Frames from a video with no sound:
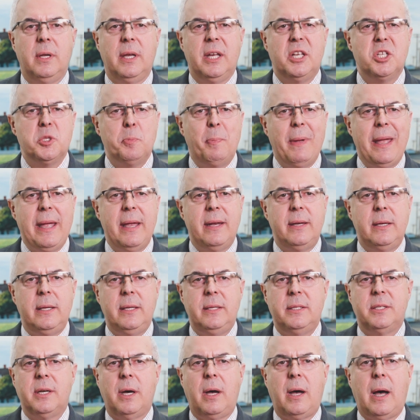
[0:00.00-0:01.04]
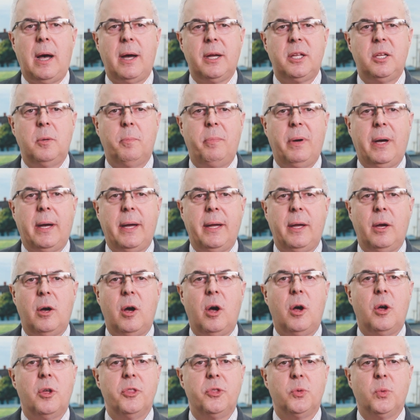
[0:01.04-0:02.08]
expanding to occupy
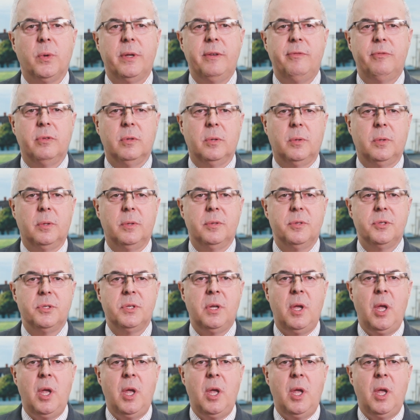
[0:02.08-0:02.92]
all 3 floors.